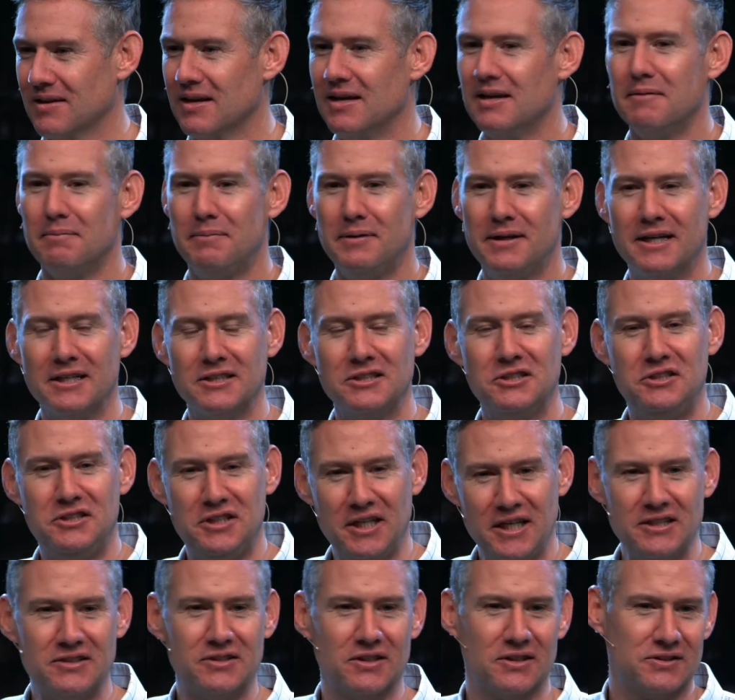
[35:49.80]
Because
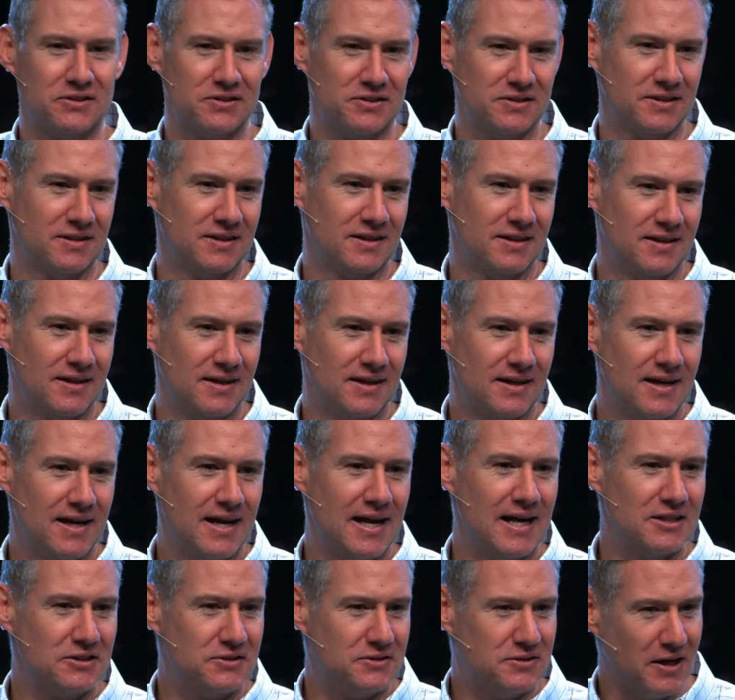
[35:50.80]
Jesus
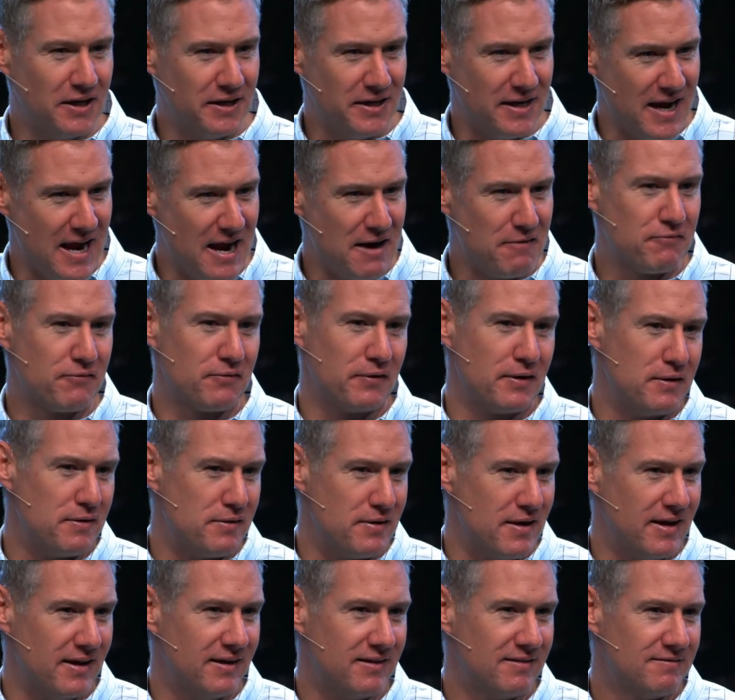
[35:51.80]
has done
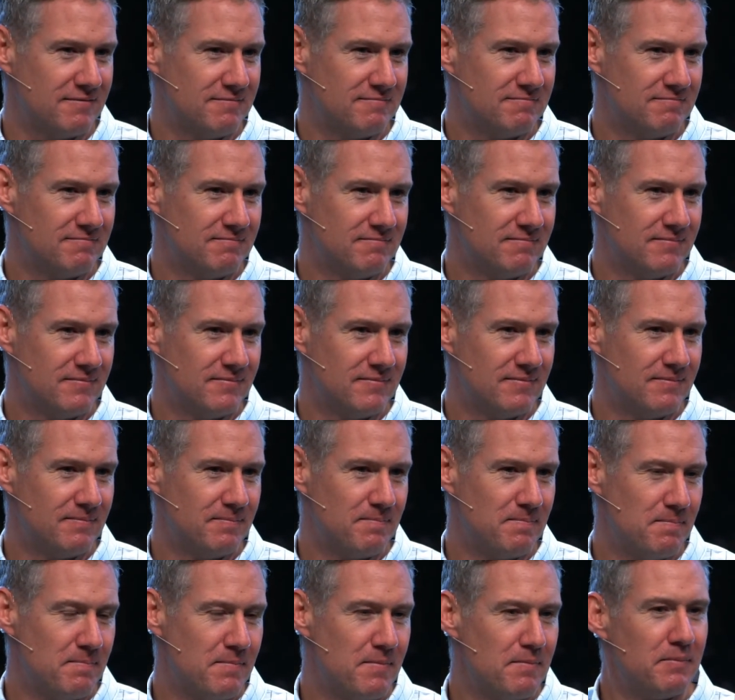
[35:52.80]
everything.
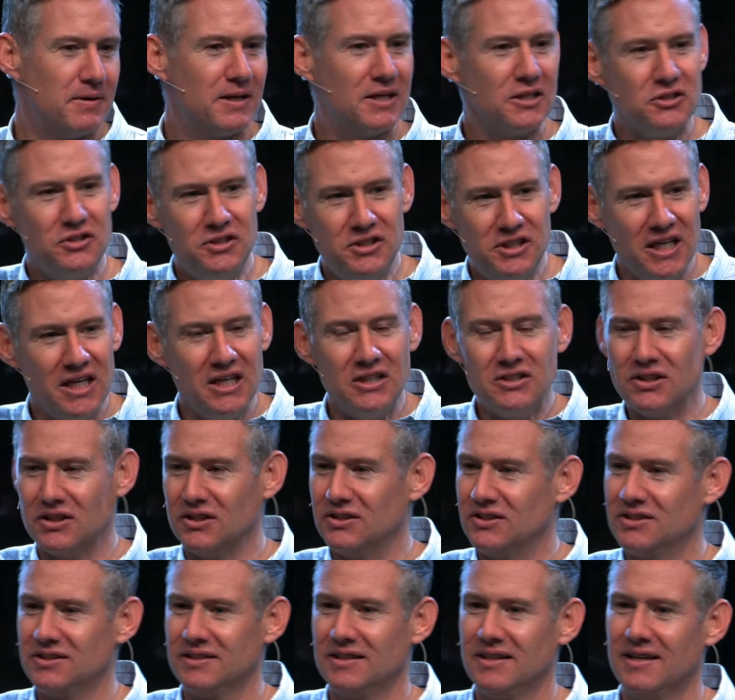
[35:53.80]
Because
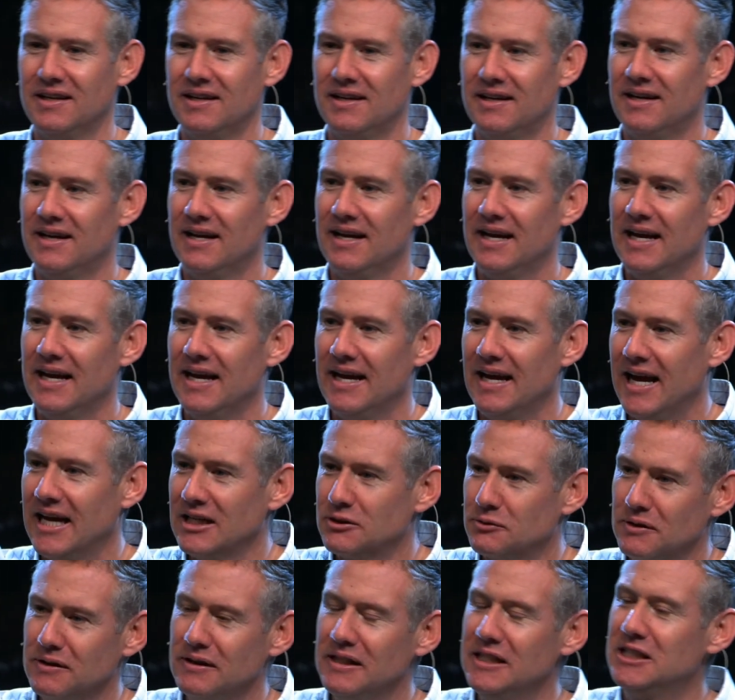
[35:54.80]
Jesus has
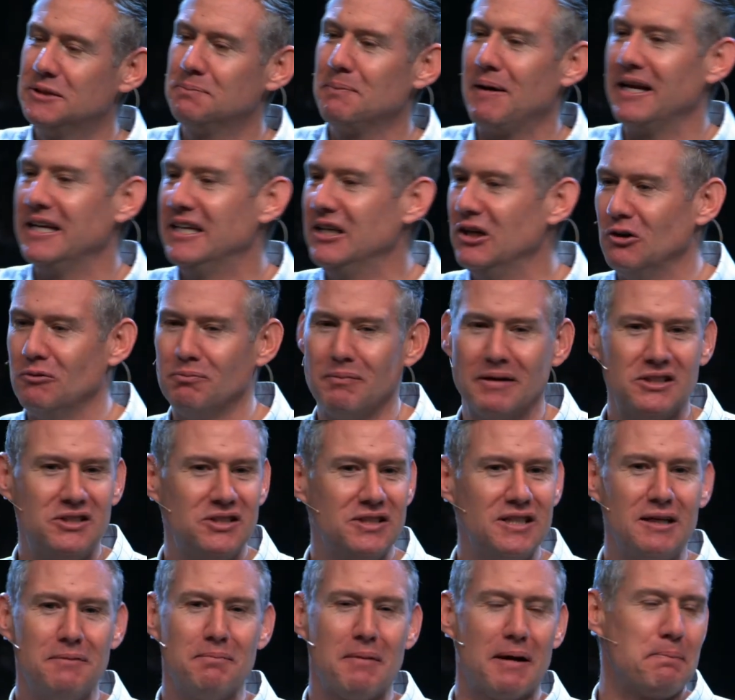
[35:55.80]
released my guilt, my
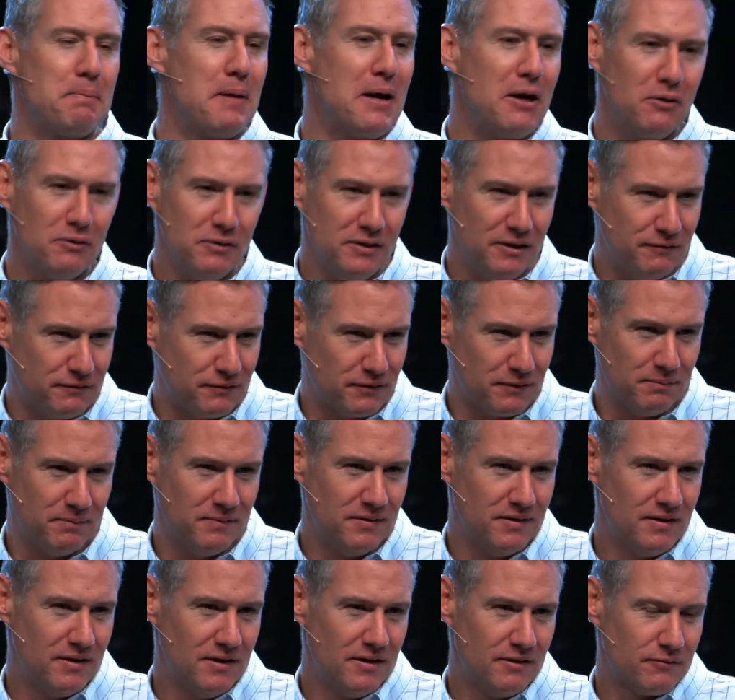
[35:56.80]
sin, my penalty from
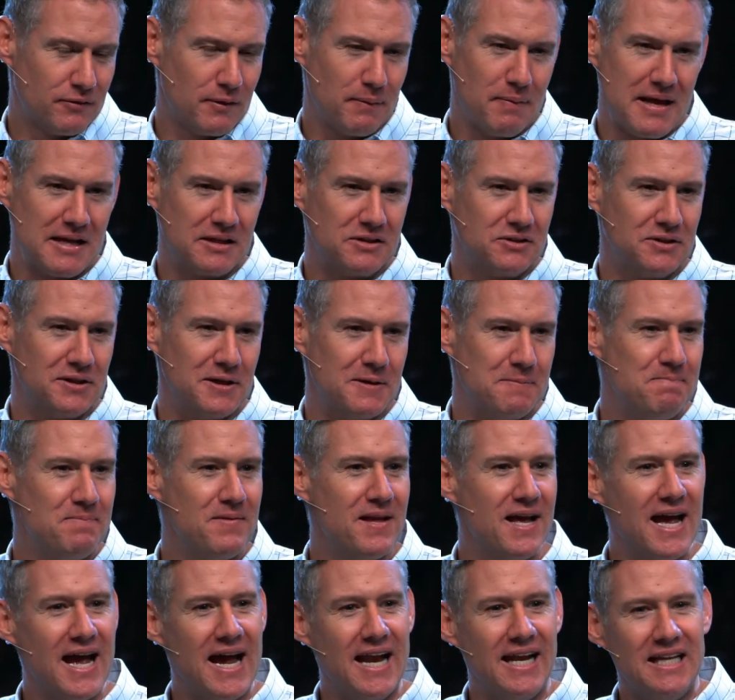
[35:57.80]
that sin.
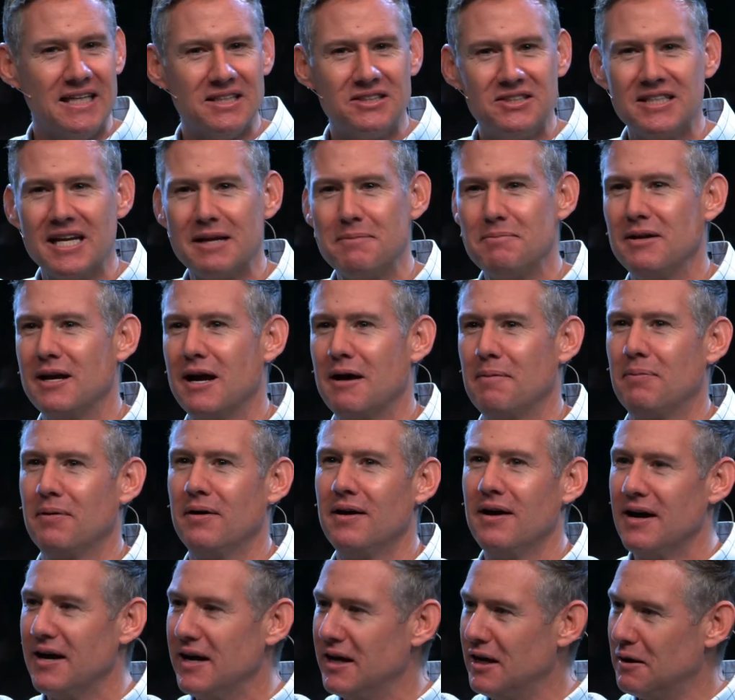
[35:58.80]
And he has set me up in a